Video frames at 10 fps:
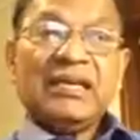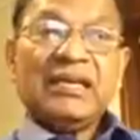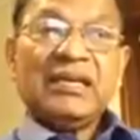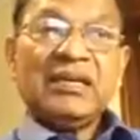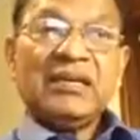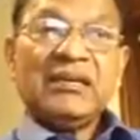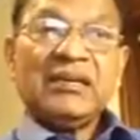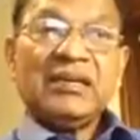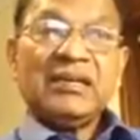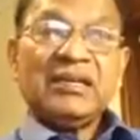
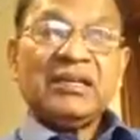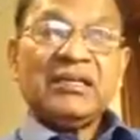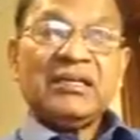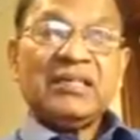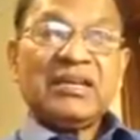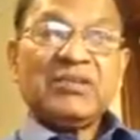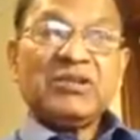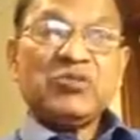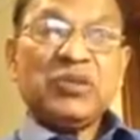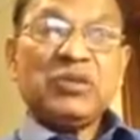the team I
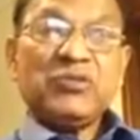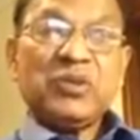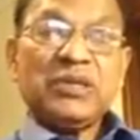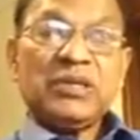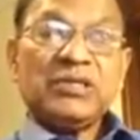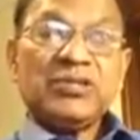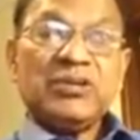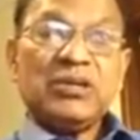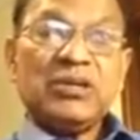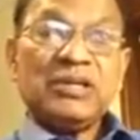was working with is
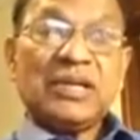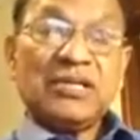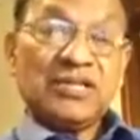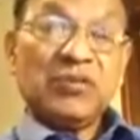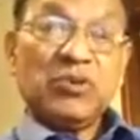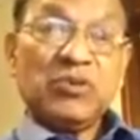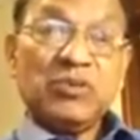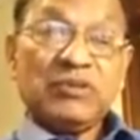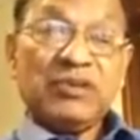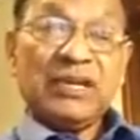called, and still
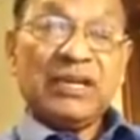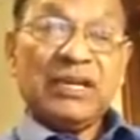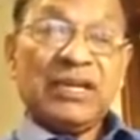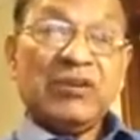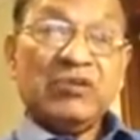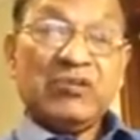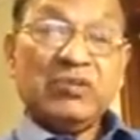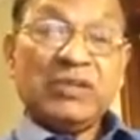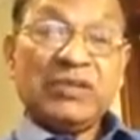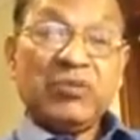work with really, and I
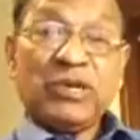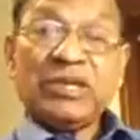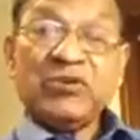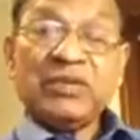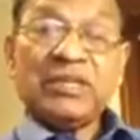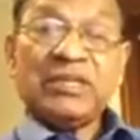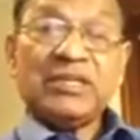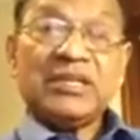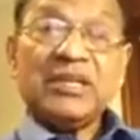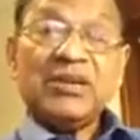will keep working with,
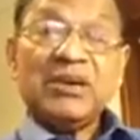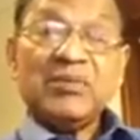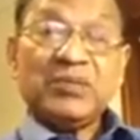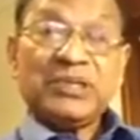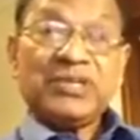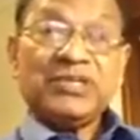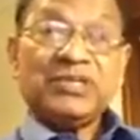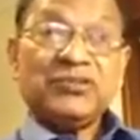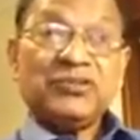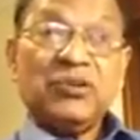is
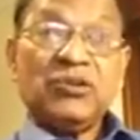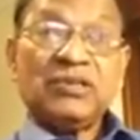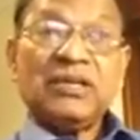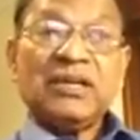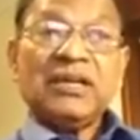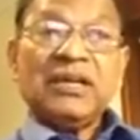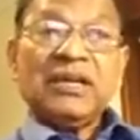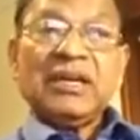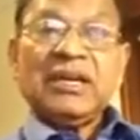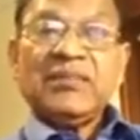Protection Through Gold.
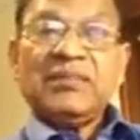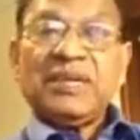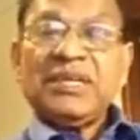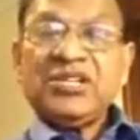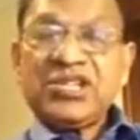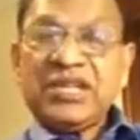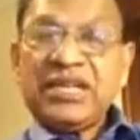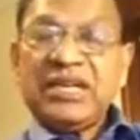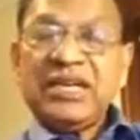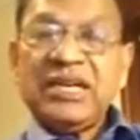And
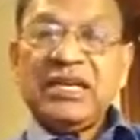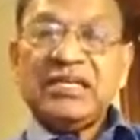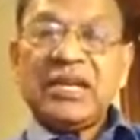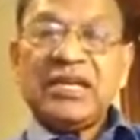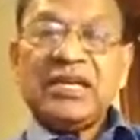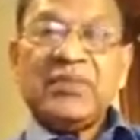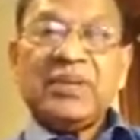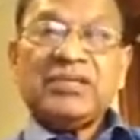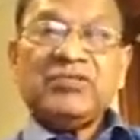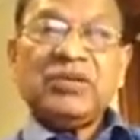PTG is headed up
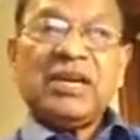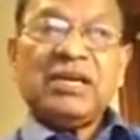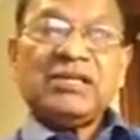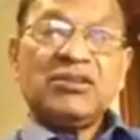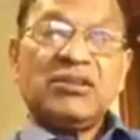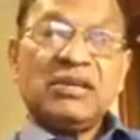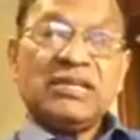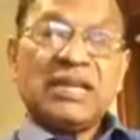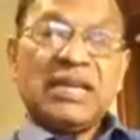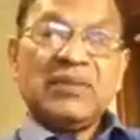by two guys,
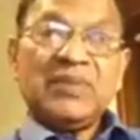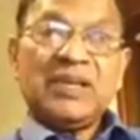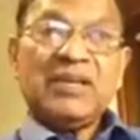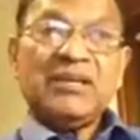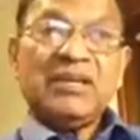Lorenz and Albie.